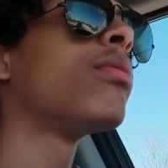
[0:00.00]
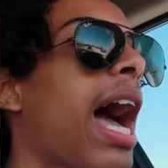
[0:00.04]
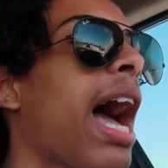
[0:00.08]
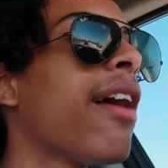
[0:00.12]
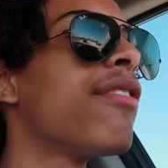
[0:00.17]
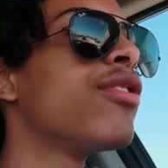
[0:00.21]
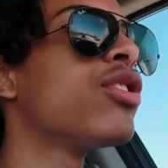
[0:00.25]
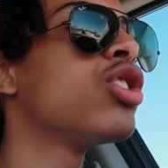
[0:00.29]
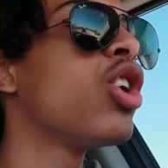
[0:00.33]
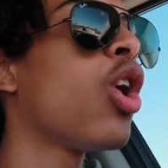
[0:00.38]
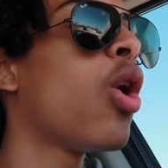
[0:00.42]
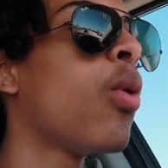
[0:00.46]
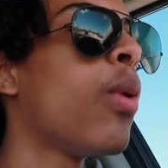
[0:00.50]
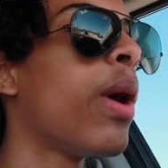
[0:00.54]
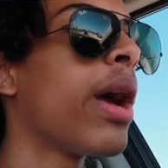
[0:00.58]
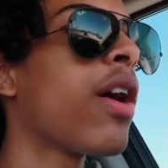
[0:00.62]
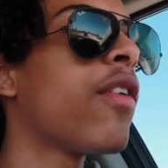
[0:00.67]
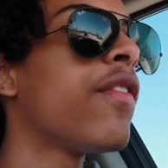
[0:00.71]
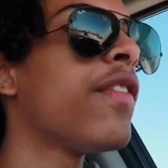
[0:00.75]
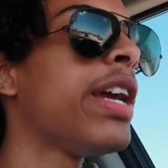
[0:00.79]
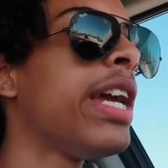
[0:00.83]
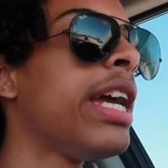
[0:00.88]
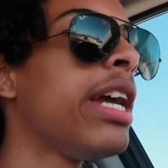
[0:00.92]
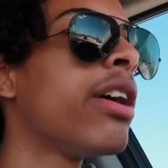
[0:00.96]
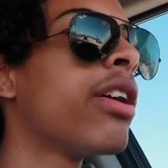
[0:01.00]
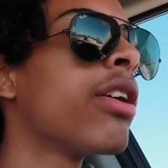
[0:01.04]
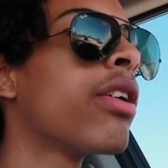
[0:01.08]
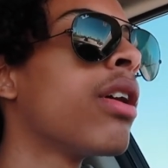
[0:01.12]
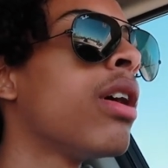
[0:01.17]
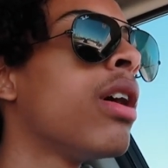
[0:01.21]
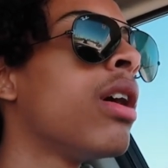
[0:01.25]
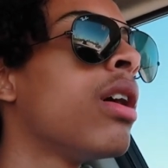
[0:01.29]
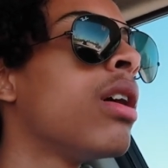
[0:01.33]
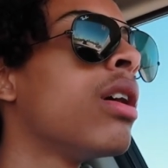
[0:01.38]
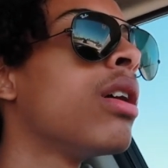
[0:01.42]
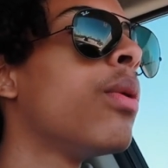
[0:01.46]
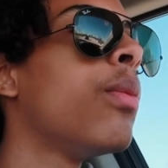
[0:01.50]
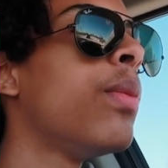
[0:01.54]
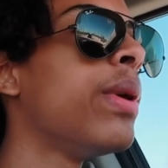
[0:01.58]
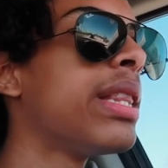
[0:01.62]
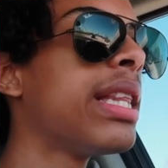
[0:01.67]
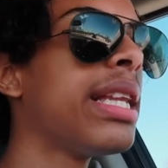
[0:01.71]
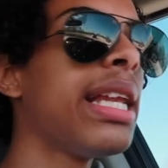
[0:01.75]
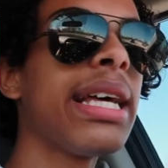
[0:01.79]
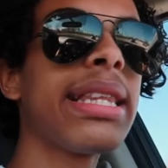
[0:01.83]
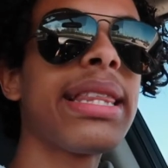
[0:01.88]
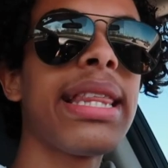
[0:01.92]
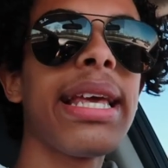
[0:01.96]
I have to go way over here with
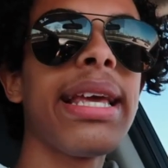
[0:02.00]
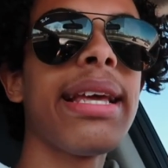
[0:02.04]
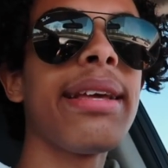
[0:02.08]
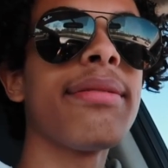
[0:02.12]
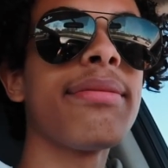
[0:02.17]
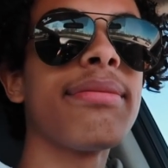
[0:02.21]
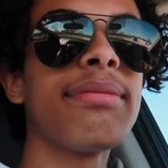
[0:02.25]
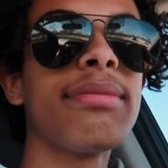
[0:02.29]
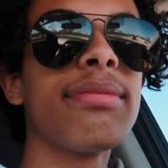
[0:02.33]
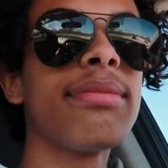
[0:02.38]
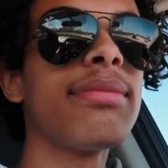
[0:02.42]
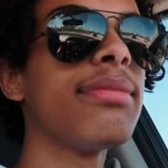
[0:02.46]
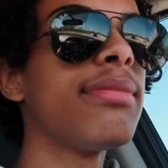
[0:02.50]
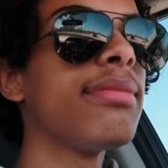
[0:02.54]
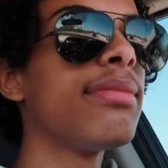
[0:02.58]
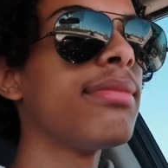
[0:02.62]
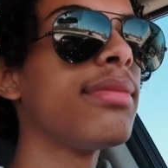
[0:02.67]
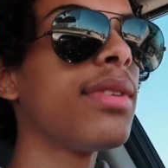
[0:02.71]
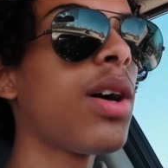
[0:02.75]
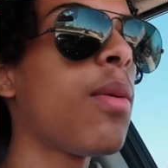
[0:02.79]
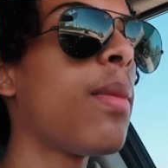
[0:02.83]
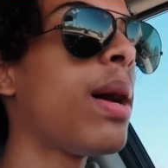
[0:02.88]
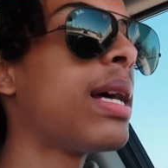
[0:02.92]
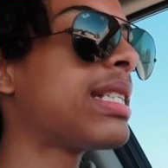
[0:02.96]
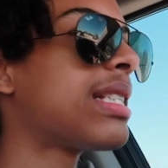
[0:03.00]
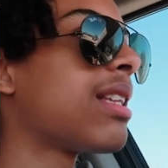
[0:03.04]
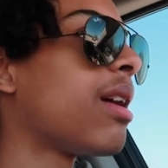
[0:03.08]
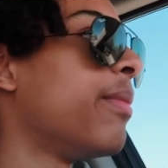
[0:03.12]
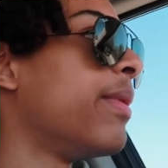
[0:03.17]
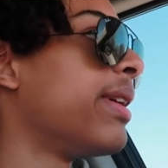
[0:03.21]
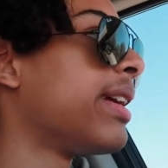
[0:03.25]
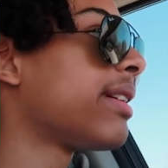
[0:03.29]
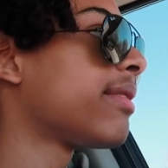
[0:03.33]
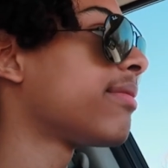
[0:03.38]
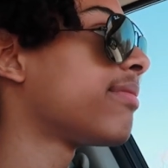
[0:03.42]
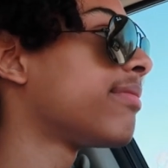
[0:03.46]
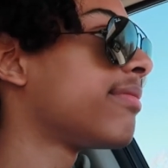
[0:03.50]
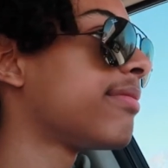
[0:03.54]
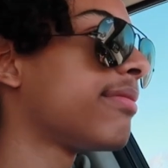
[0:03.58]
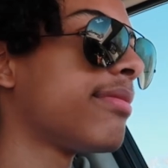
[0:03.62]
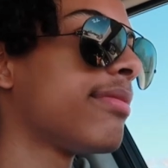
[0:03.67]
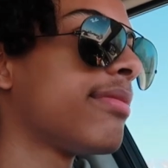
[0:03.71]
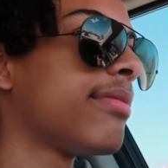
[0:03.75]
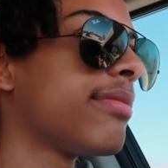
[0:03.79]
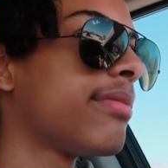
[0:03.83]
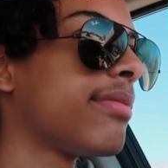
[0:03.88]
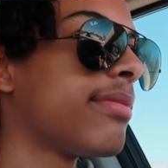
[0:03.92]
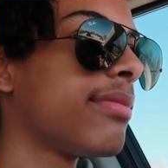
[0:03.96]
nothing on my stomach.
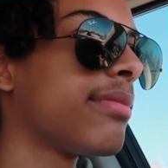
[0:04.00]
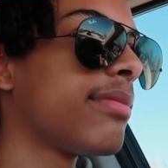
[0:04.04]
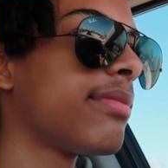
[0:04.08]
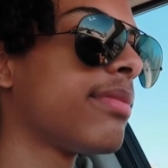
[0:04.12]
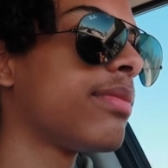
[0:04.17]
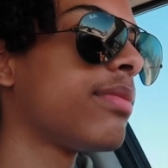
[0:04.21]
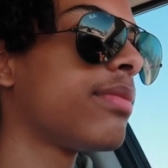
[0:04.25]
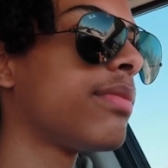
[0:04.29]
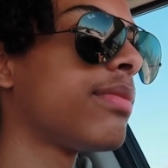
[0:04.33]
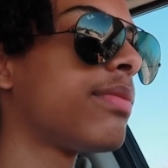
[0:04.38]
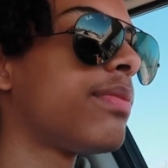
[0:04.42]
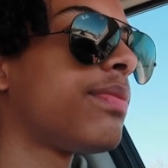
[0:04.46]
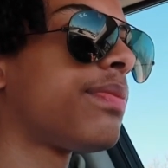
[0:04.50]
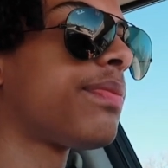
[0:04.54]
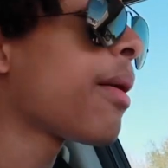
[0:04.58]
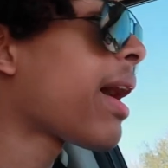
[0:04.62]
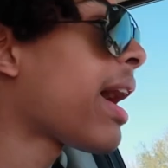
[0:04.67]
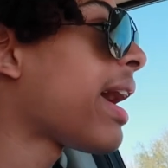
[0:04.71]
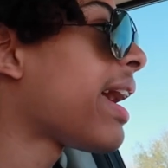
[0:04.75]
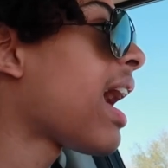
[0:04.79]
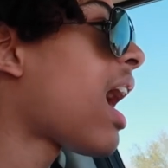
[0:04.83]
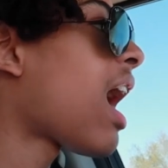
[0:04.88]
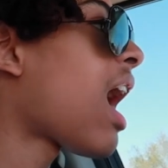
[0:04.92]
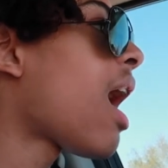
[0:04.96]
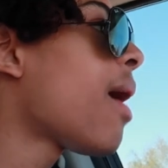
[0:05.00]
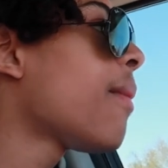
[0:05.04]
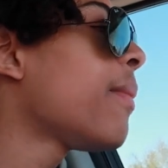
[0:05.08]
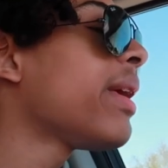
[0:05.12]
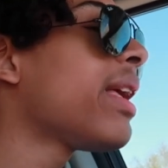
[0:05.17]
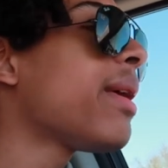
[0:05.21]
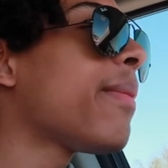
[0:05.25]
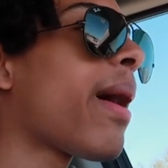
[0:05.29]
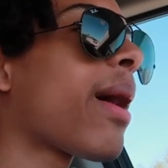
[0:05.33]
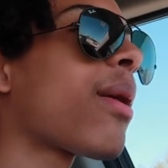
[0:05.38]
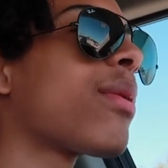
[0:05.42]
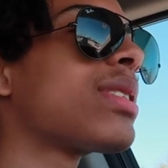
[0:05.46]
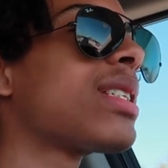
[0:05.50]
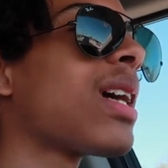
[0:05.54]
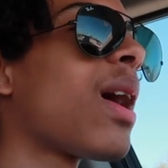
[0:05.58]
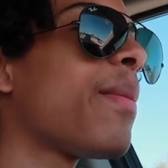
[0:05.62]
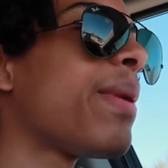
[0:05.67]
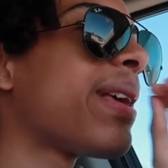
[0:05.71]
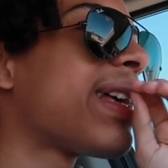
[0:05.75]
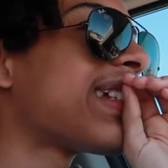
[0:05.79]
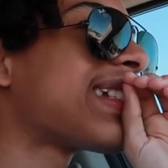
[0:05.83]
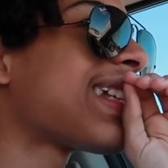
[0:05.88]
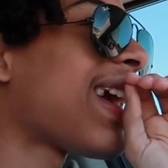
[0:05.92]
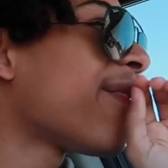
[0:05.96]
At the light. Okay, y'all, I'm gonna get back with y'all
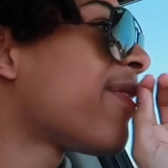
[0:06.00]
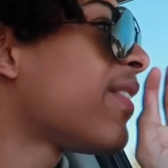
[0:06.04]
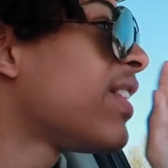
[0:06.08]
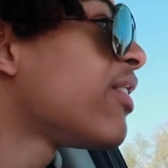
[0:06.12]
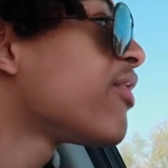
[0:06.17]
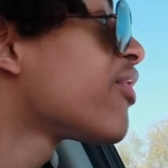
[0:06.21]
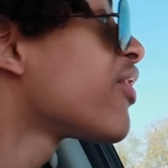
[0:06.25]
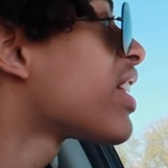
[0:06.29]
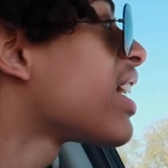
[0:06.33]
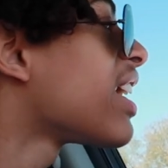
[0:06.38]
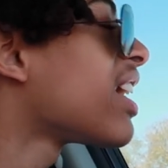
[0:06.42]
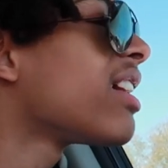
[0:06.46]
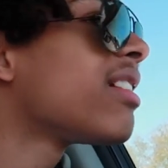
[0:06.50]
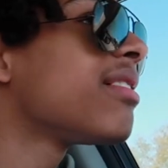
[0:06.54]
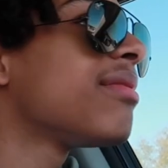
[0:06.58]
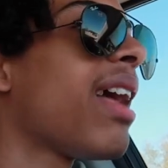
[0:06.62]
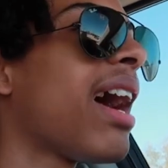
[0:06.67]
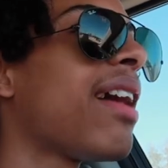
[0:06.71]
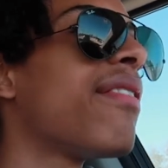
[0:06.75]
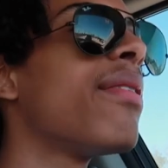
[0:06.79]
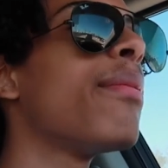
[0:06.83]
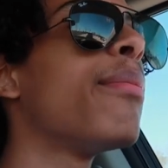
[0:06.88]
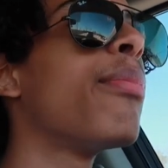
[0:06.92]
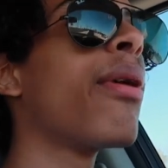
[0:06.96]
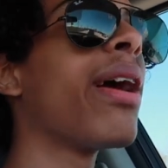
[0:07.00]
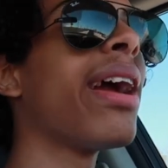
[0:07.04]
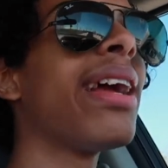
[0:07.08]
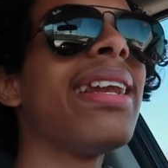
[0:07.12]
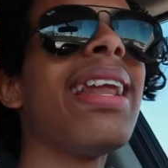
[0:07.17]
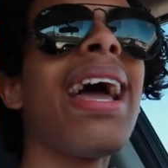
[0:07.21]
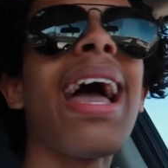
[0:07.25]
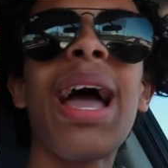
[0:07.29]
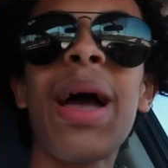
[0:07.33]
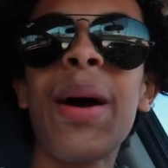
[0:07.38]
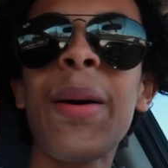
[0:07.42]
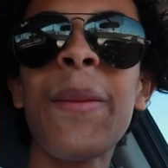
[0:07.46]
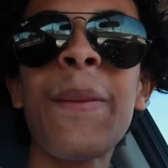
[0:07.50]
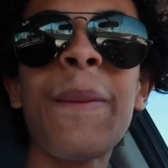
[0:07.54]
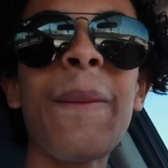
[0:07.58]
because I'm gonna freaking have a breakdown